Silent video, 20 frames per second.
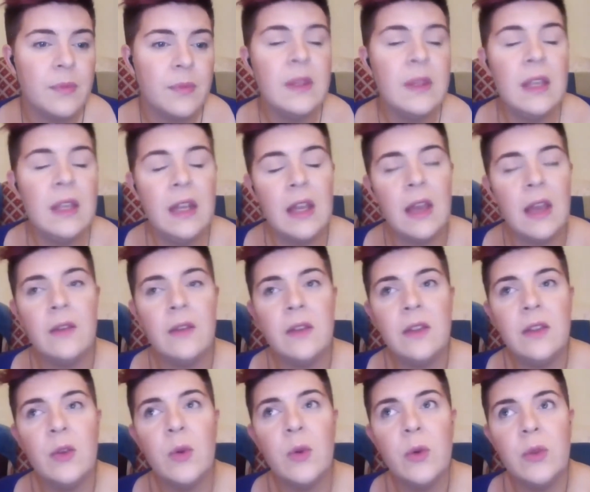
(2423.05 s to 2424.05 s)
you know,
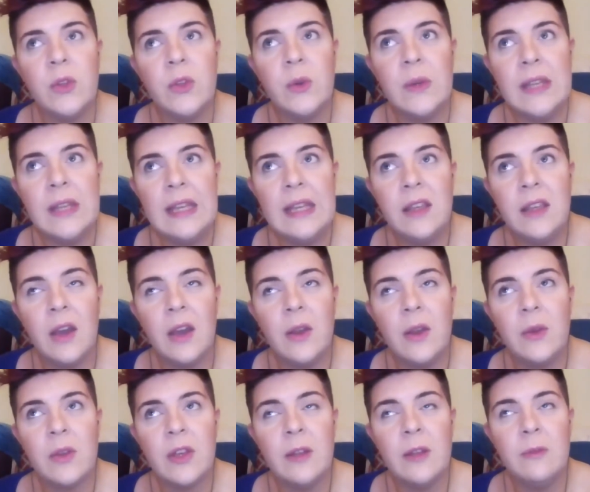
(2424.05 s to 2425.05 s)
your
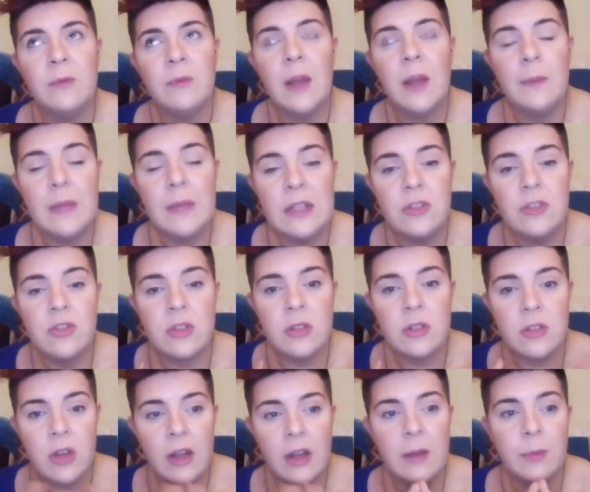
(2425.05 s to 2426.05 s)
ego can like be
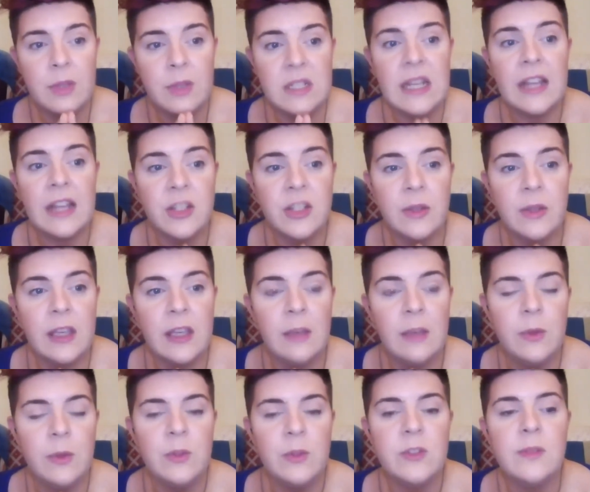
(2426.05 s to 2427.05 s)
trying to protect you and
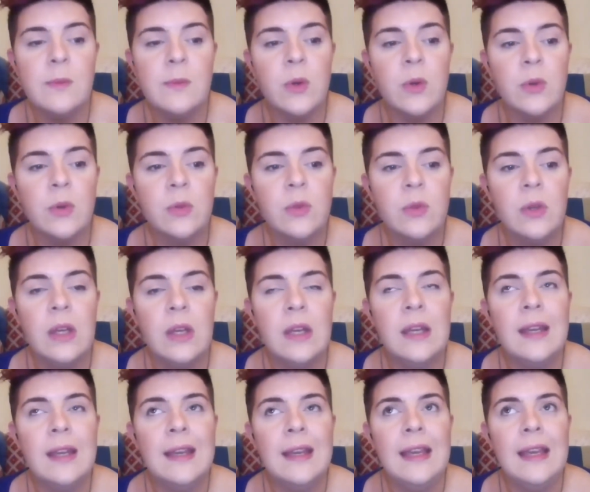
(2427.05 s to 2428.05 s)
keep you small.
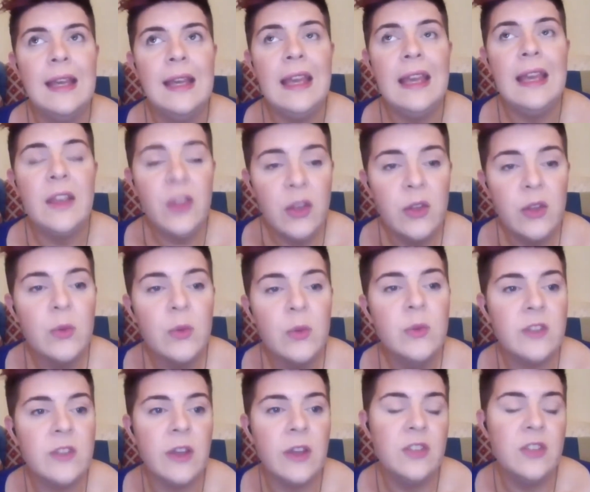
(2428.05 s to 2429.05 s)
It could
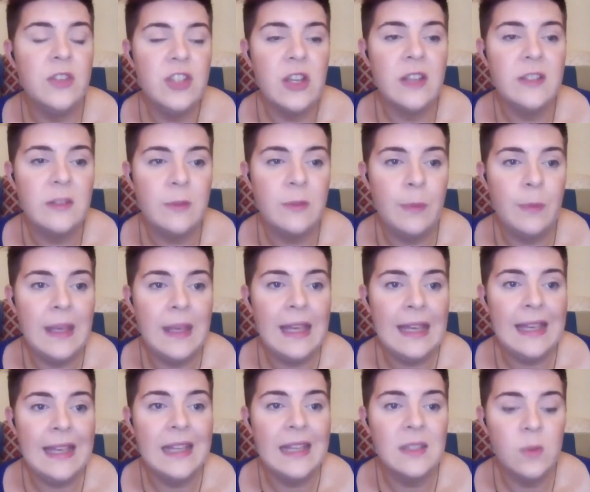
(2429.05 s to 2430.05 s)
also just
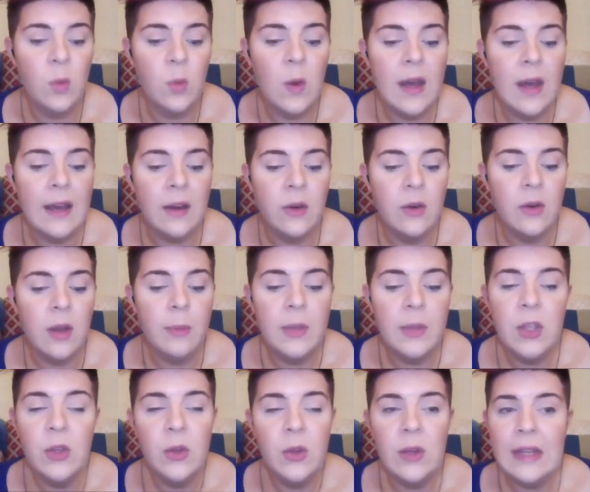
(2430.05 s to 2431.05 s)
be as well a
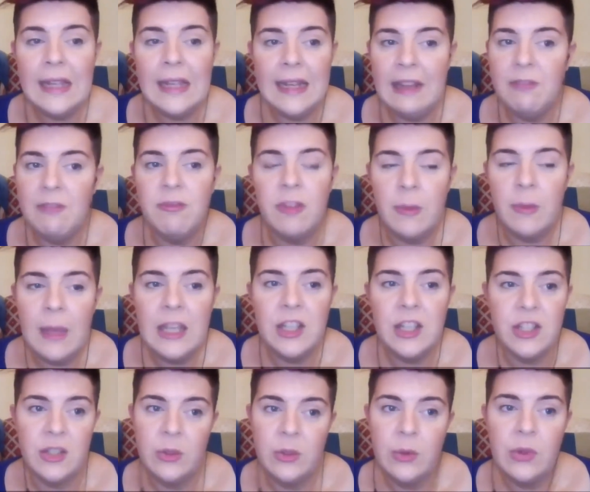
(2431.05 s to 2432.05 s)
purely an
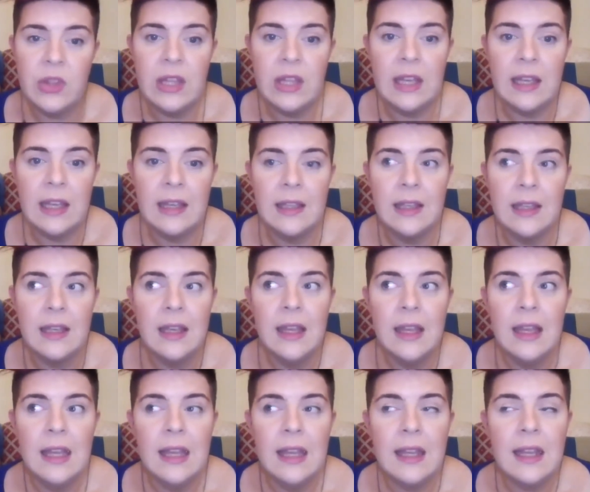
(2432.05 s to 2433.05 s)
informational thing
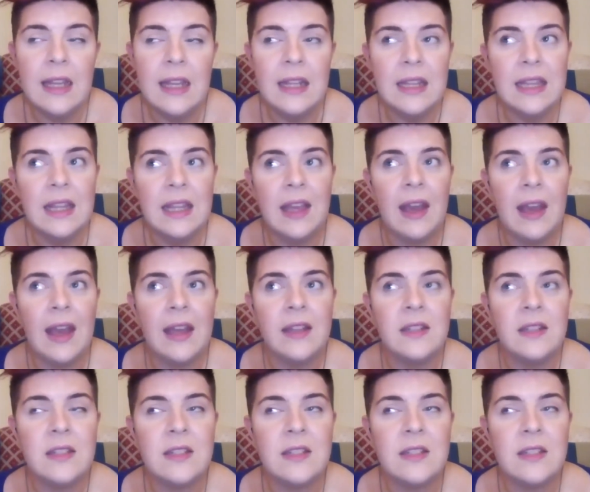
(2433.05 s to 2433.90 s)
in that